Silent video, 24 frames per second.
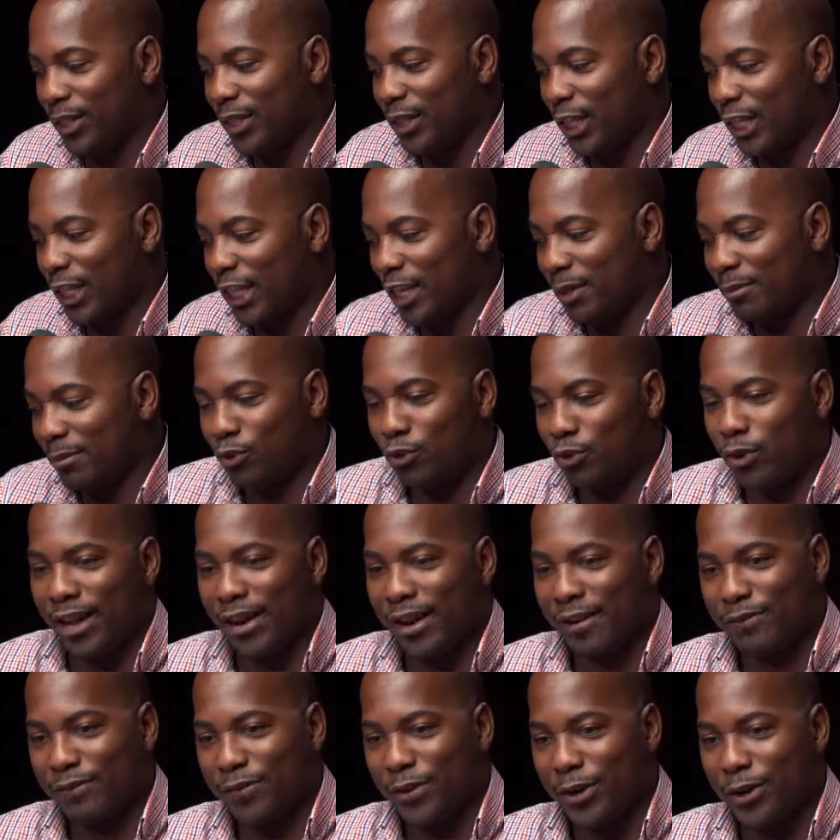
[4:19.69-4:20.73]
him trying to
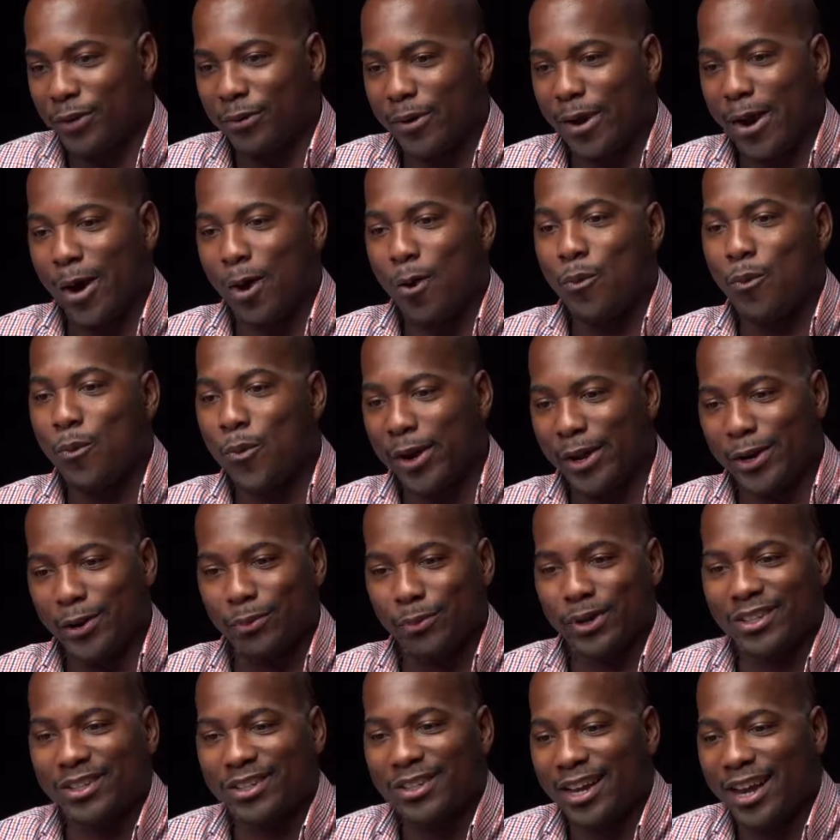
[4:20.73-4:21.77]
figure out where do
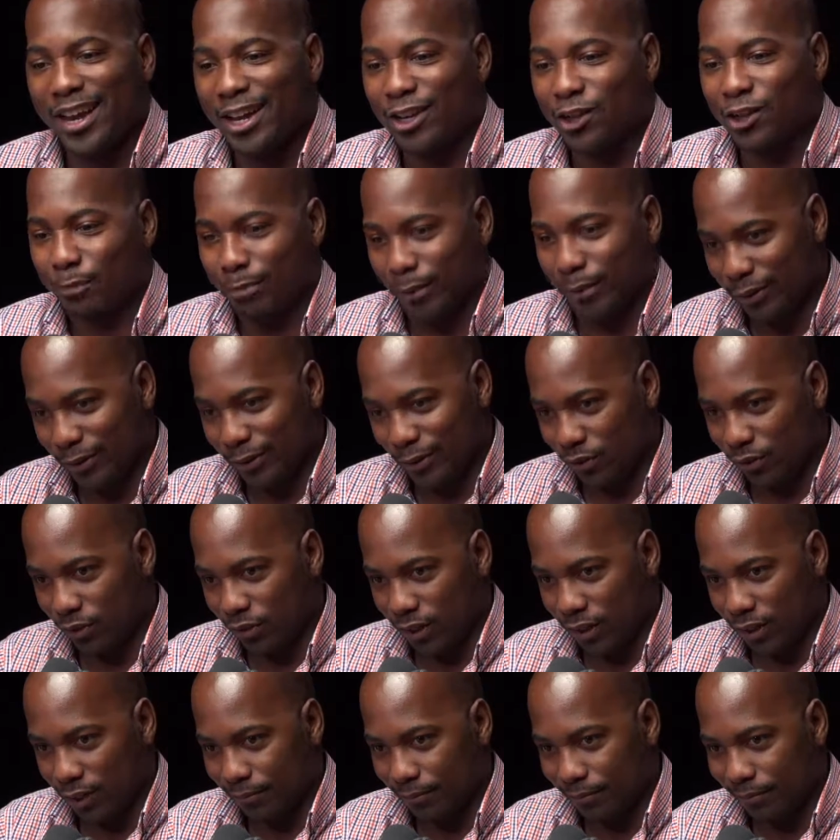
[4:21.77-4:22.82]
we stand spiritually.